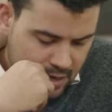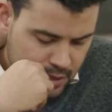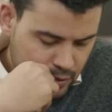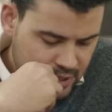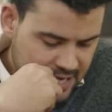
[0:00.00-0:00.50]

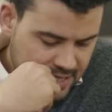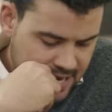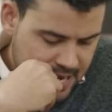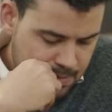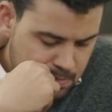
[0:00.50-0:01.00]
You said
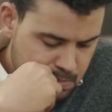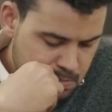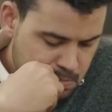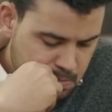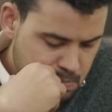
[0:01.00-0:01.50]
that
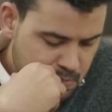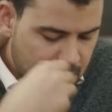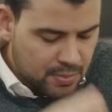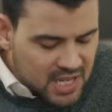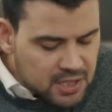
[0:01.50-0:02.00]

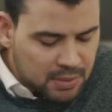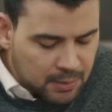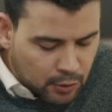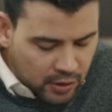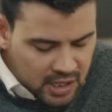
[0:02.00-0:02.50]
these
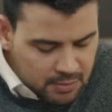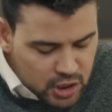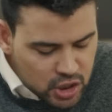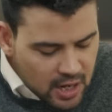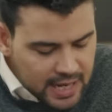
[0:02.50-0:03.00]
people are going to be
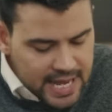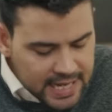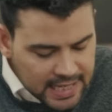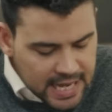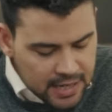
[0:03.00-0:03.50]
shot at
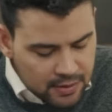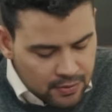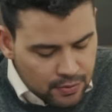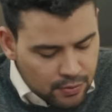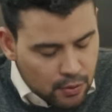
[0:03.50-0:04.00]
again,
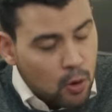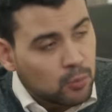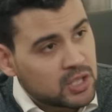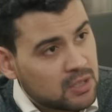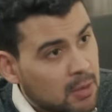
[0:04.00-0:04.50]
their
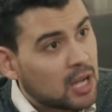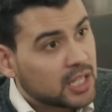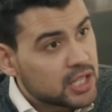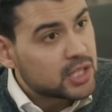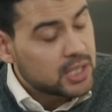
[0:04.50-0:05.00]
homes
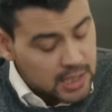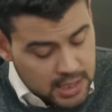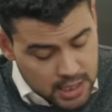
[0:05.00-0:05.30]
demolished.